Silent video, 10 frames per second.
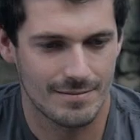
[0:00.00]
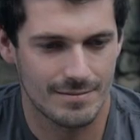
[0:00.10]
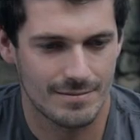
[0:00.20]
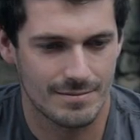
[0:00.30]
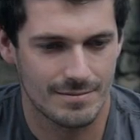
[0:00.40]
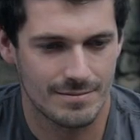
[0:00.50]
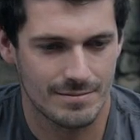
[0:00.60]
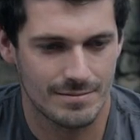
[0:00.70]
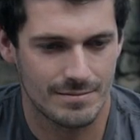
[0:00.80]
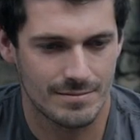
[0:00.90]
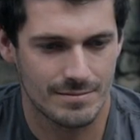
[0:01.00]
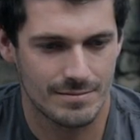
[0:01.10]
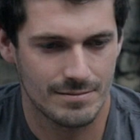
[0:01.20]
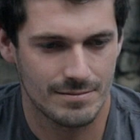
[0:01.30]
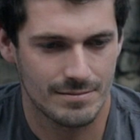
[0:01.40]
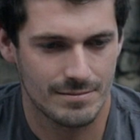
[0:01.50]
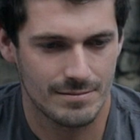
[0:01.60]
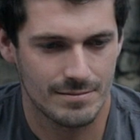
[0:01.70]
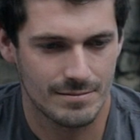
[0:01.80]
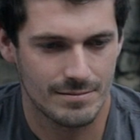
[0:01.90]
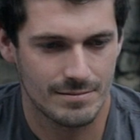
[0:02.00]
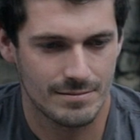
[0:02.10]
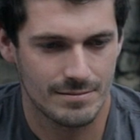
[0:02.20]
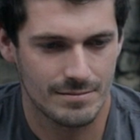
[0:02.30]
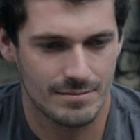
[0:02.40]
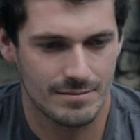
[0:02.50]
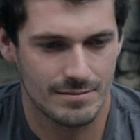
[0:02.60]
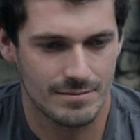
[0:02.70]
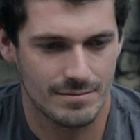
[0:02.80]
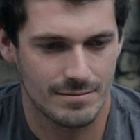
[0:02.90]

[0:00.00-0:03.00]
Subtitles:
(silent)